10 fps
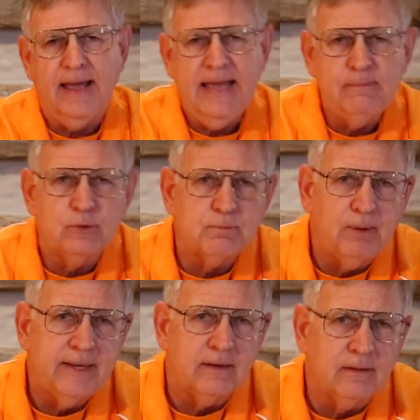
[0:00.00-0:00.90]
Animals
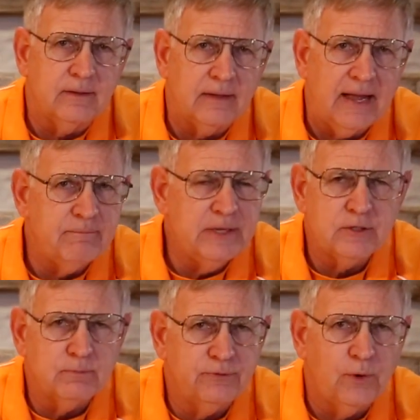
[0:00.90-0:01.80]
played I've
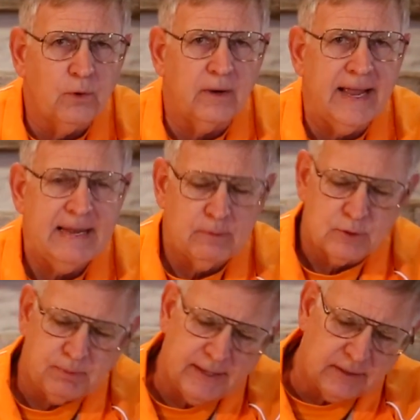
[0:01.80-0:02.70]
mentioned before,
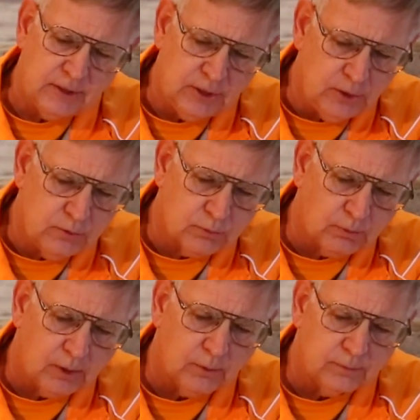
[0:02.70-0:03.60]
animals played a huge
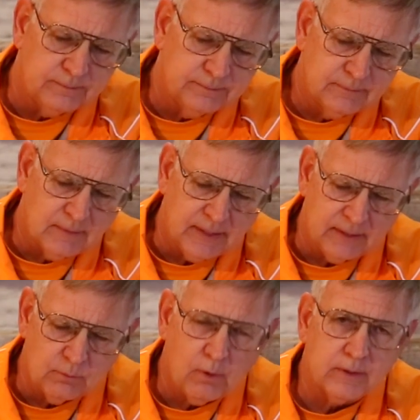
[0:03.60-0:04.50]
role
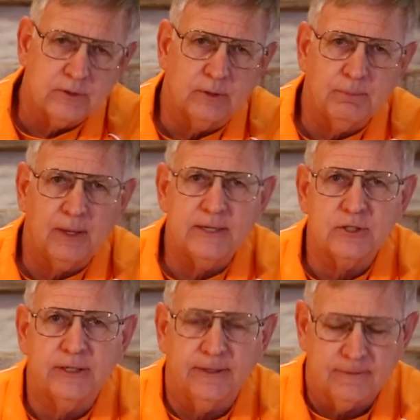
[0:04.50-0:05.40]
in what took
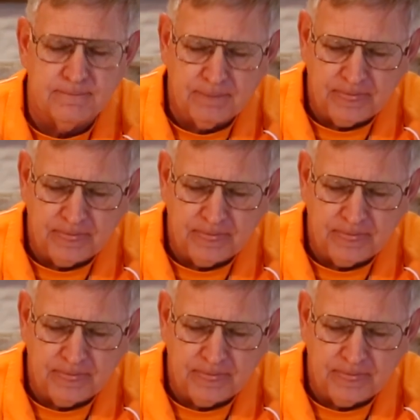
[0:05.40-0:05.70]
place here.